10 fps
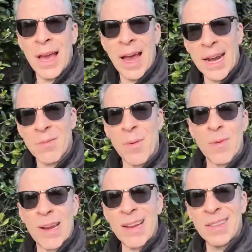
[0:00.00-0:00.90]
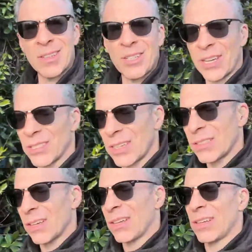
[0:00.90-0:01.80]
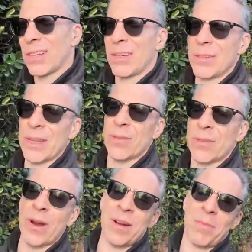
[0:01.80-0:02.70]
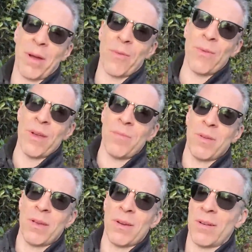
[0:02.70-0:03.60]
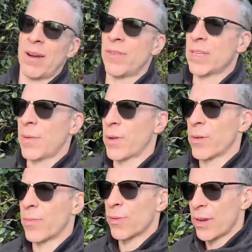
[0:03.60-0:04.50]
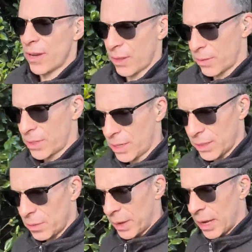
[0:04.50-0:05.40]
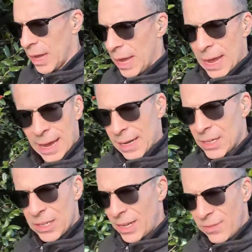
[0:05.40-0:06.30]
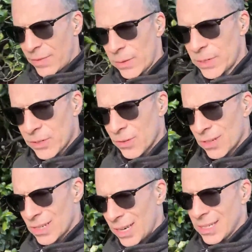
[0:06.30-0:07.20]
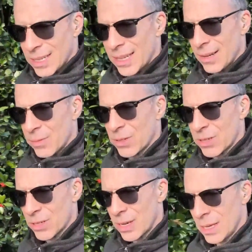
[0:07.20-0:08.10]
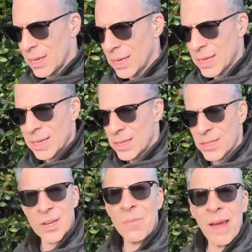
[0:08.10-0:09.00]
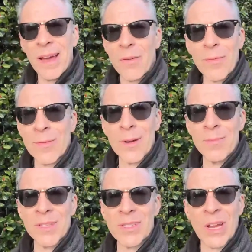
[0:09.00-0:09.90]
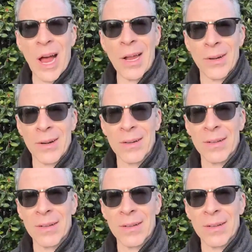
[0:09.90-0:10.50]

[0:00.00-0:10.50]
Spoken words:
And I remember I got the shingles, and I was like, oh, it was like right in my rib here, and every time I would breathe, it was killing me. And I just had a very strong sense that it was somehow from the solder.